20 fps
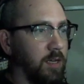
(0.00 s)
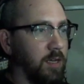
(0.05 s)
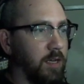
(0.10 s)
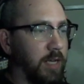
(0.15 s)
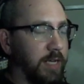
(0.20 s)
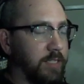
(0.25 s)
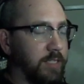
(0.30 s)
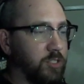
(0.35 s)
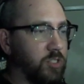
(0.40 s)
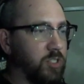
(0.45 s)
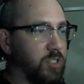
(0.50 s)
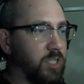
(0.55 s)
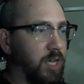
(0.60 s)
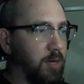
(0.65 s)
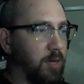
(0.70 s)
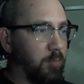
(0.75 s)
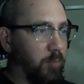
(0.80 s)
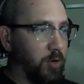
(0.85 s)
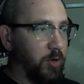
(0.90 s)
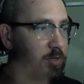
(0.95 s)
as to not
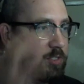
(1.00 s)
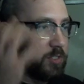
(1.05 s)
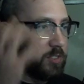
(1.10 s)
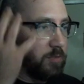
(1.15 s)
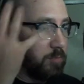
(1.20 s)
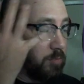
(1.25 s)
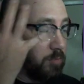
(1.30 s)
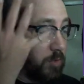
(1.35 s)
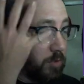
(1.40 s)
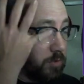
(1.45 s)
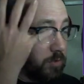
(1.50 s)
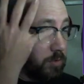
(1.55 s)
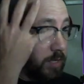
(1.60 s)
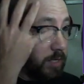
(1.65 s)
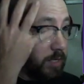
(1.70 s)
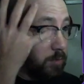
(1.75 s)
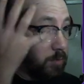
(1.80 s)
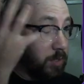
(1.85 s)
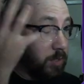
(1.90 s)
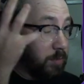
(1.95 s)

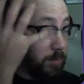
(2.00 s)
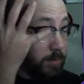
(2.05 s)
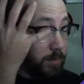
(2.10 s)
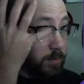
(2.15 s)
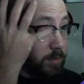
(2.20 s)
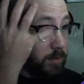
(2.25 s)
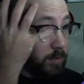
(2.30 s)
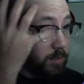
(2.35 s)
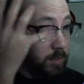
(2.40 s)
murderate people.